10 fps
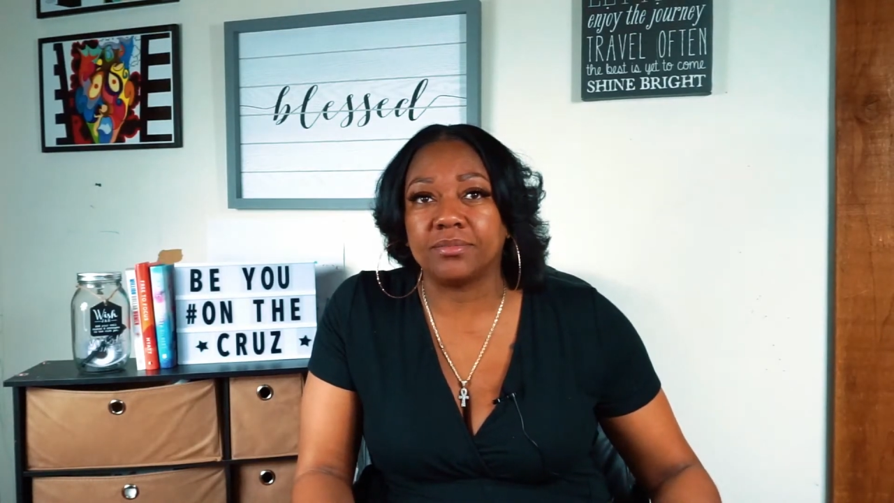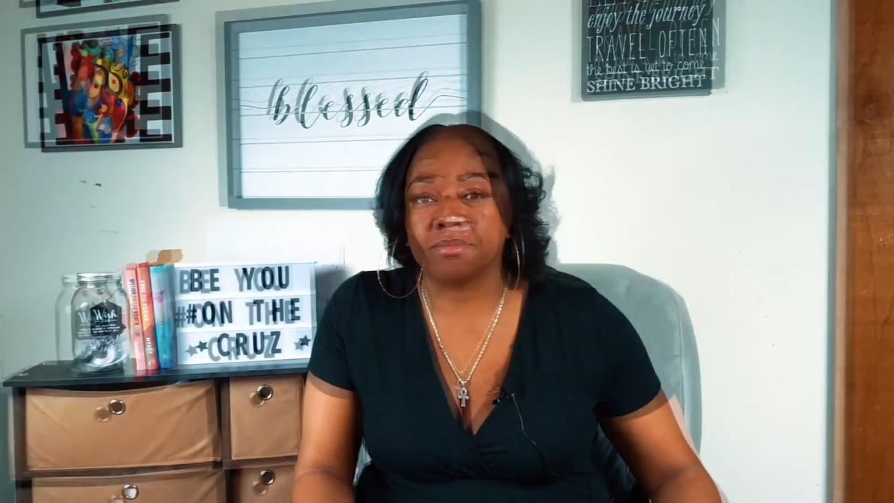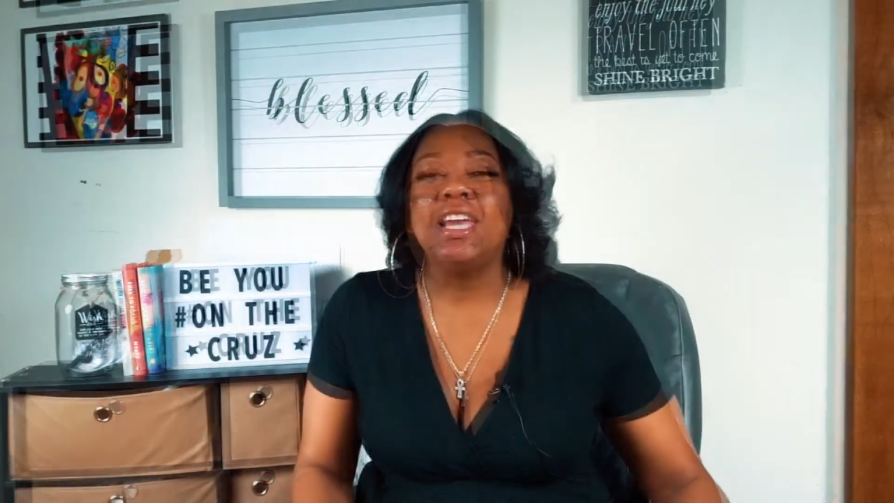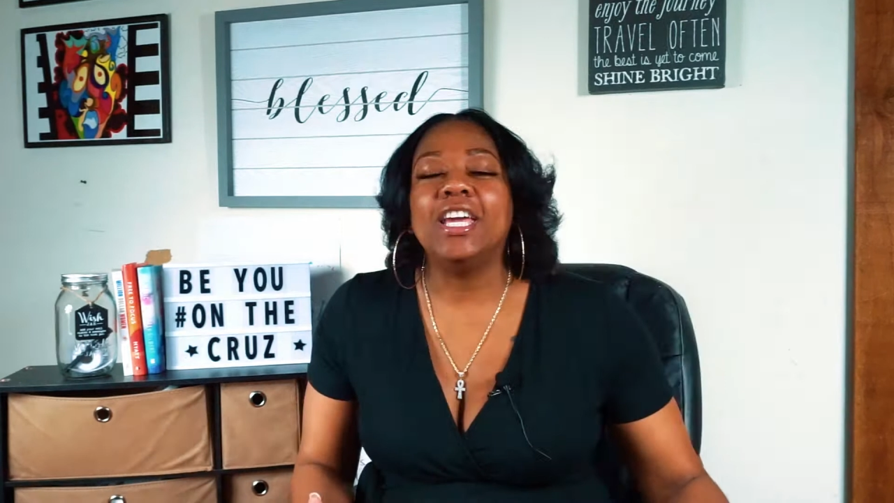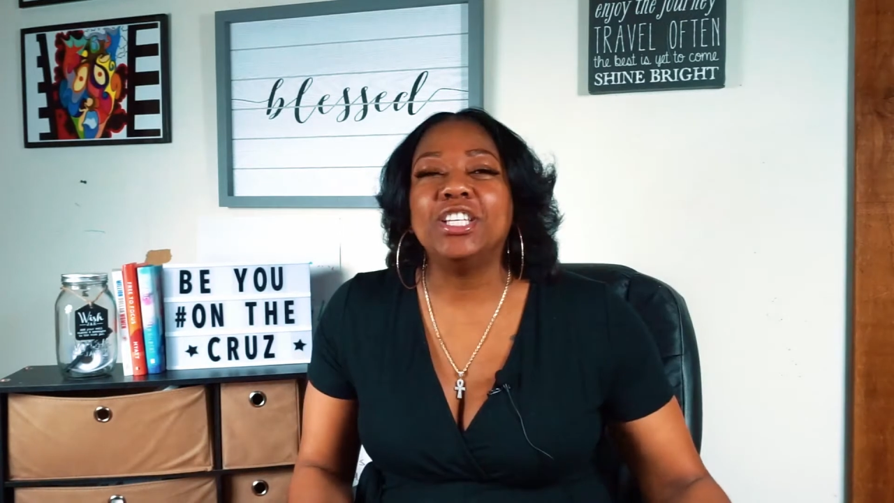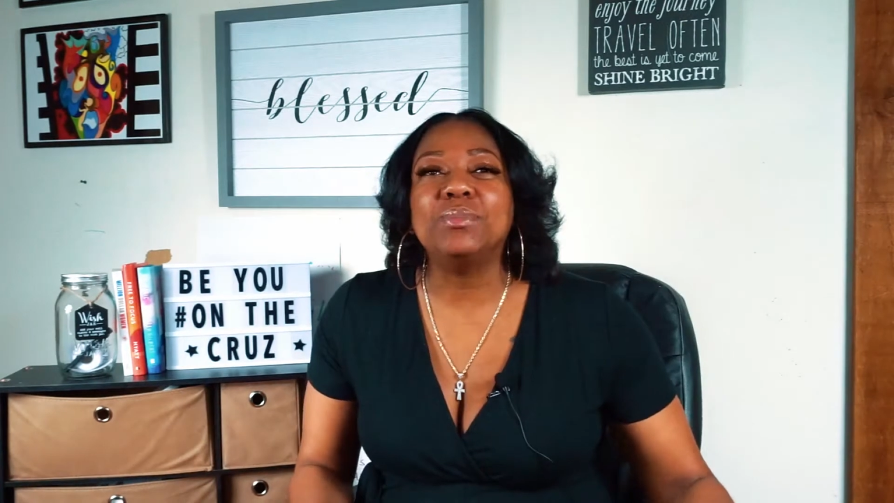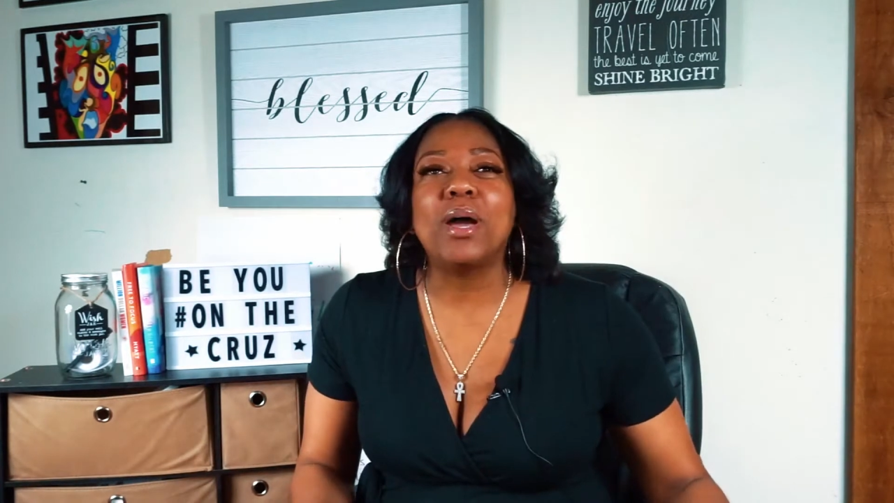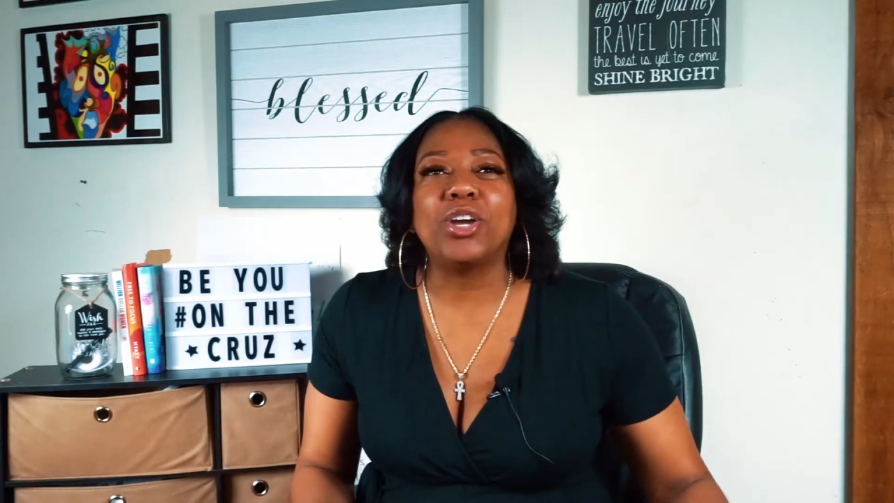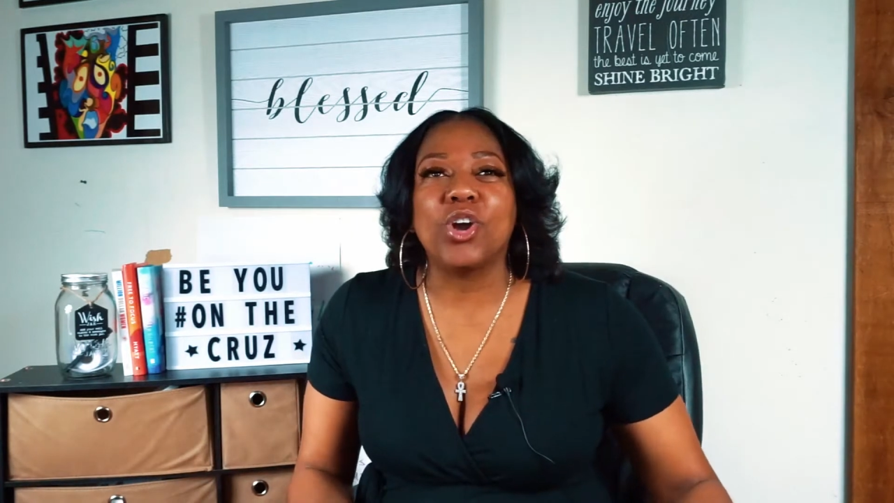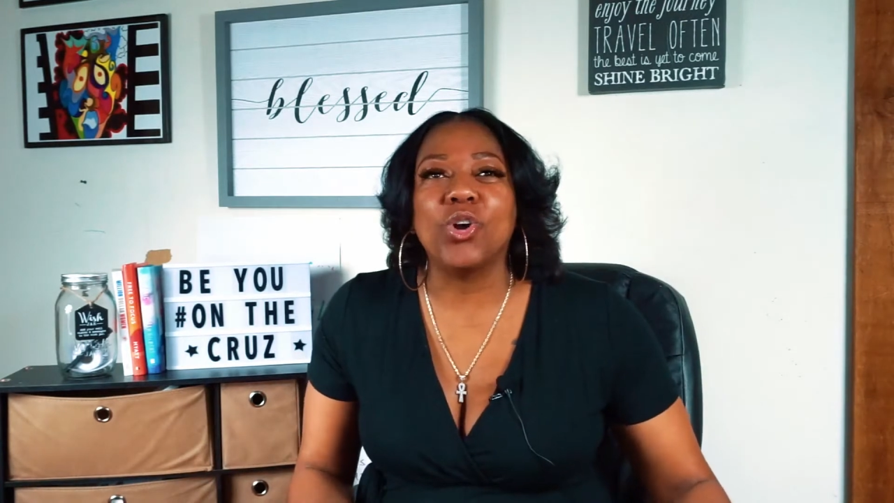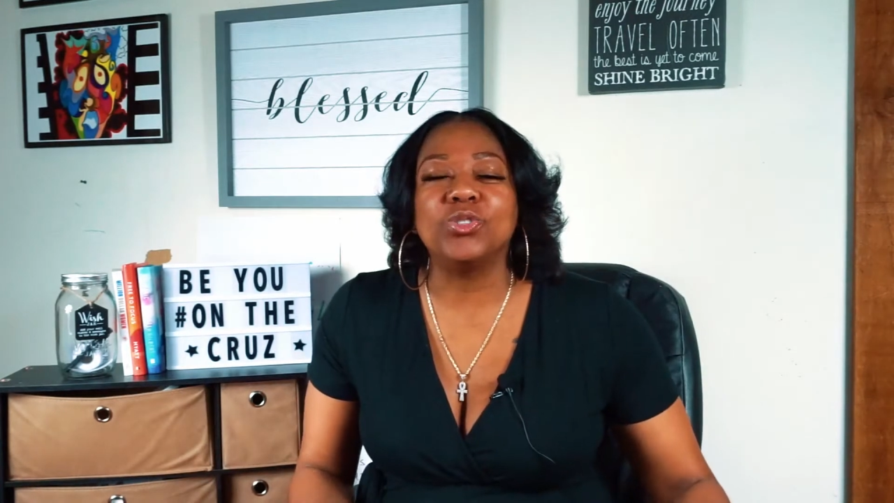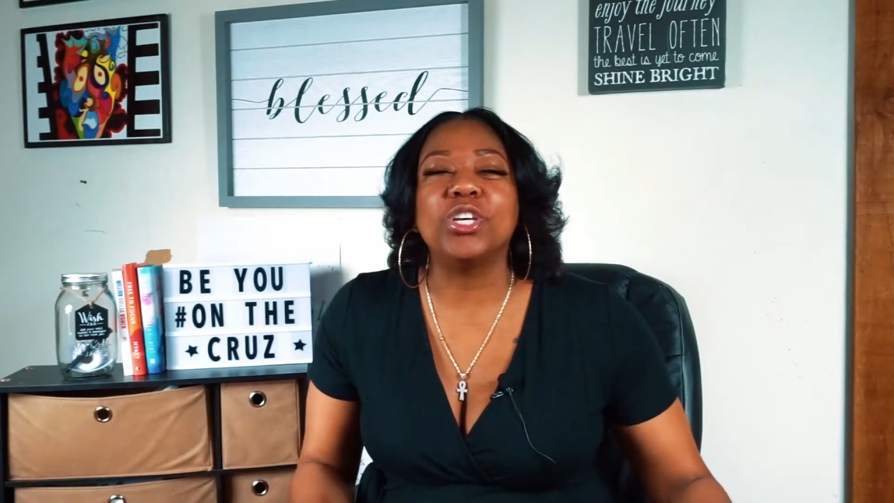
It is my goal to